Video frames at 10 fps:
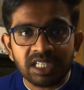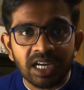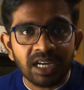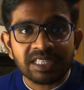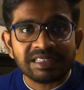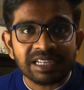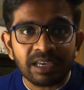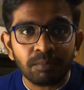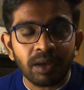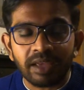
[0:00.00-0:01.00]
dinner,
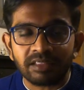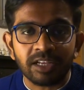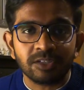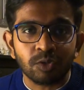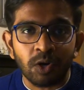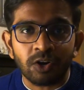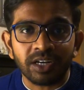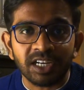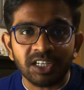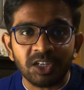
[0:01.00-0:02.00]
sleep, and then tomorrow
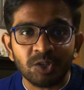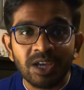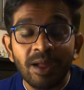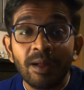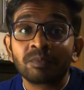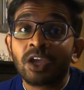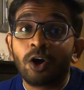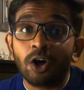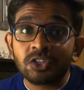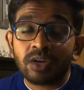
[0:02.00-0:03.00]
it continues.
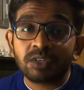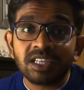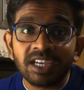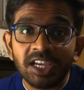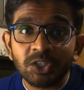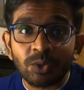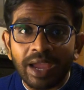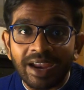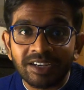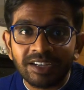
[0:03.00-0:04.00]
Also, I was thinking to
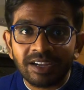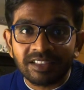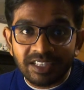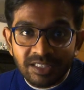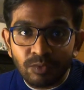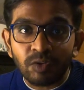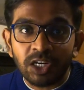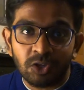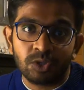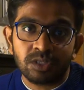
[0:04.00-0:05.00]
end this
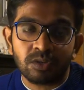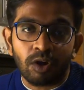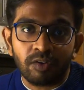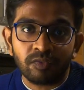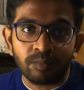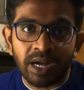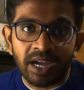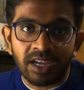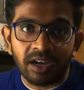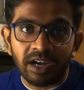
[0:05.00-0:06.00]
videos of
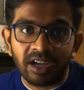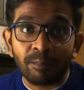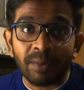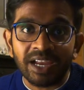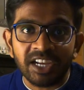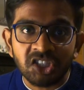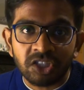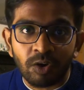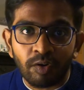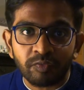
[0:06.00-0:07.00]
my
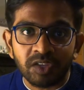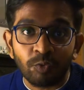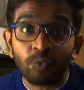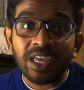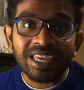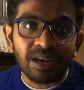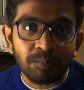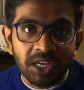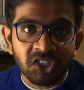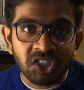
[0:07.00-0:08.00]
compilation of the week in a
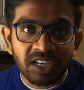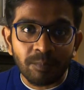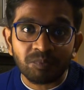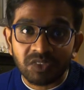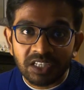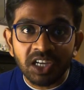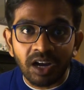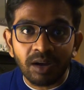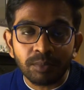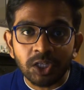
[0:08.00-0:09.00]
PhD
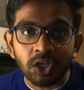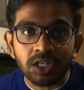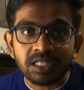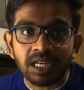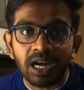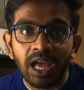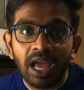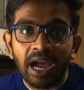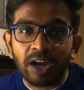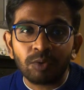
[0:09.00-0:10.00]
here because
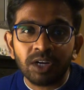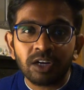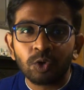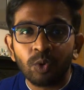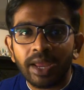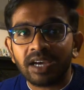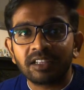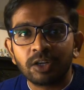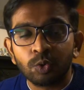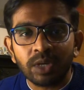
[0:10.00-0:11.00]
I don't want to do
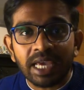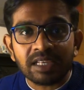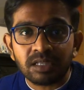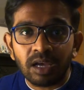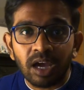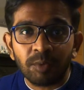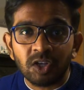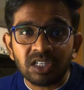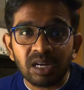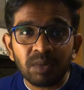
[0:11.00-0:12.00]
another 2 days
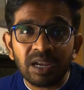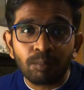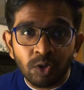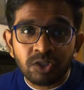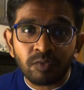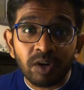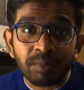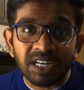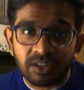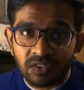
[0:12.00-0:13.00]
because it'll be most of
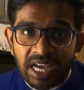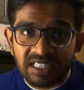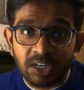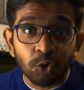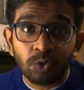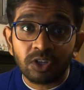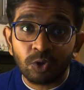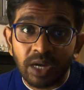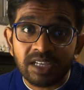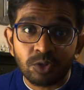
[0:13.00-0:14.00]
repetitive tasks and
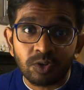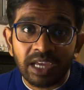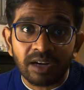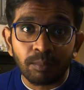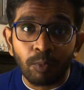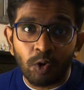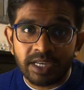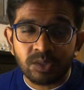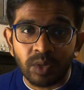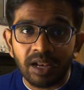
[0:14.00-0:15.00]
you guys would get bored
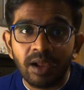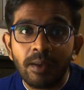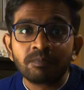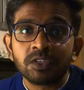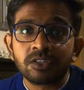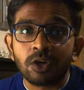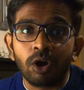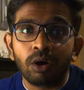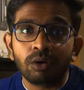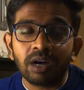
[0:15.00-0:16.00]
as well.
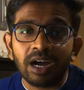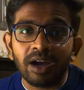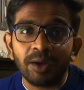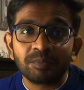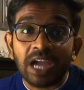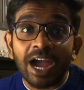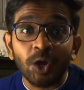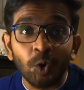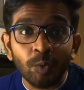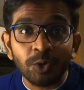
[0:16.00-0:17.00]
So I
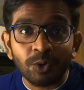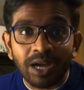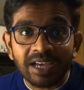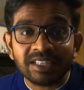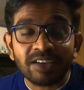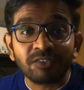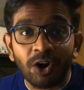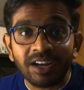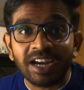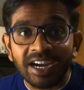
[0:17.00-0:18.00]
hope you guys have
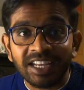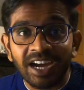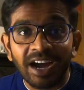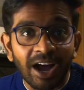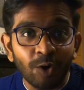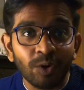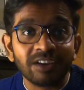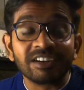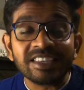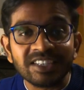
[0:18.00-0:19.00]
got an idea how
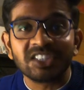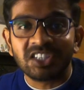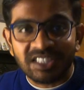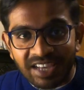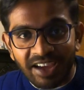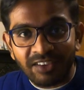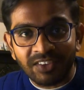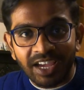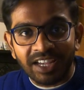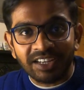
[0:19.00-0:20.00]
a researcher's
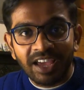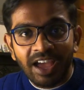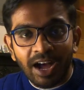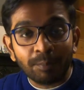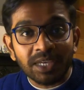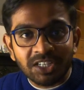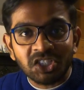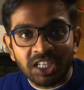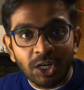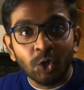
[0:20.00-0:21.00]
life and a
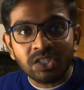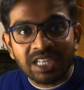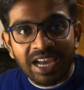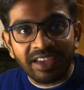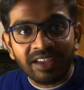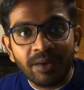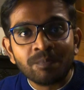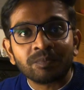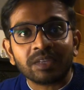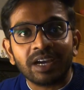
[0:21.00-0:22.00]
PhD looks like.
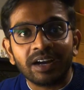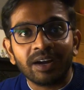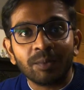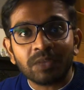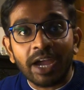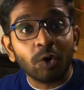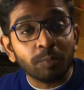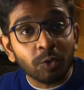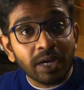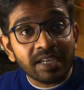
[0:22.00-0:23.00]
I
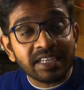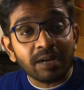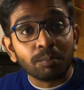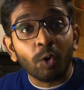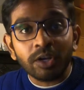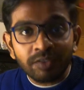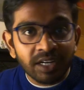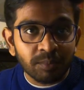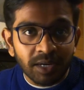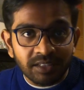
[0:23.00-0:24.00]
hope you guys get
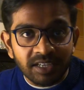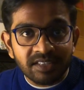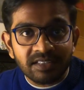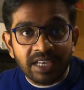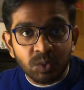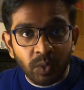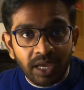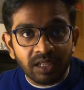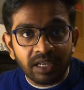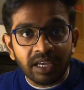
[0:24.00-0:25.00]
motivated by this as
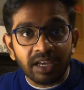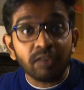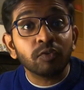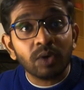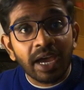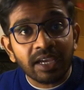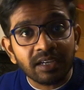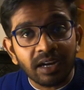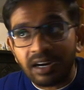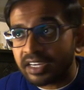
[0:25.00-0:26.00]
well. If you
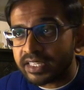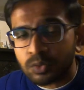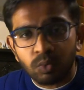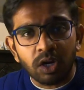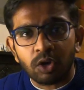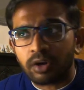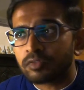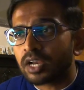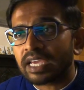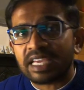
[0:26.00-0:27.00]
like desk work or
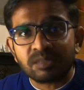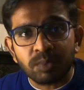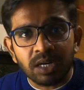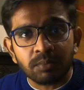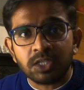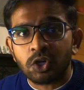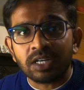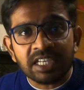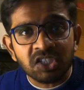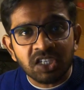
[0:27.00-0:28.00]
if you like experiments or
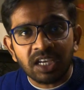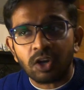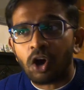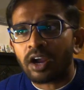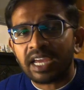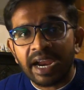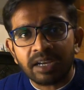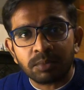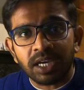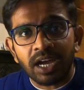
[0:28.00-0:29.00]
teaching or
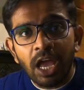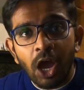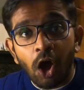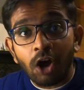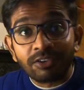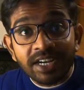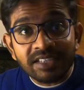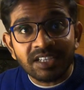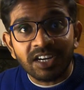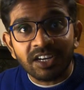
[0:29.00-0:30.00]
academia or
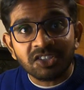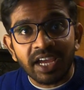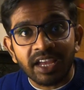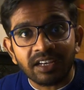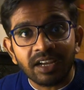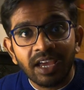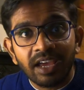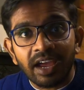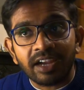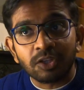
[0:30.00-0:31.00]
research
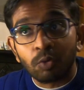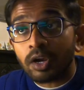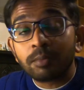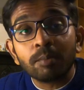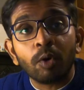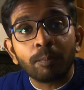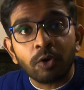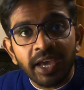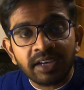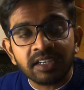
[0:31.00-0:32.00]
and you want to be more
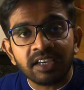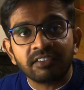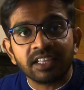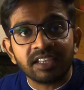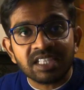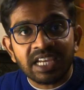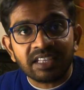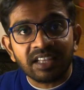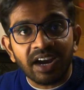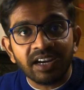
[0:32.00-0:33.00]
productive and things like
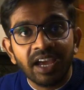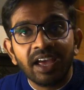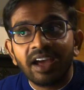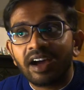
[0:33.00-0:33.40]
that,